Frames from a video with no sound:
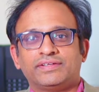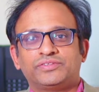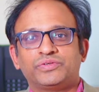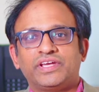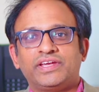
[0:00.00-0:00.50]

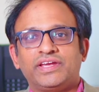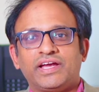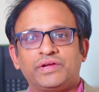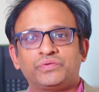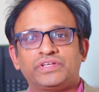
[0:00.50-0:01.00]
Today
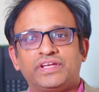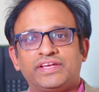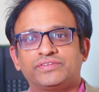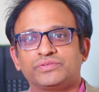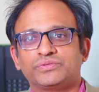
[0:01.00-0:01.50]
I would
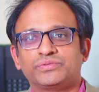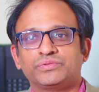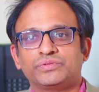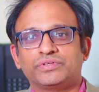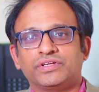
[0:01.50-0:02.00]
like
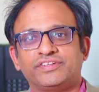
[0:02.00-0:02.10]
to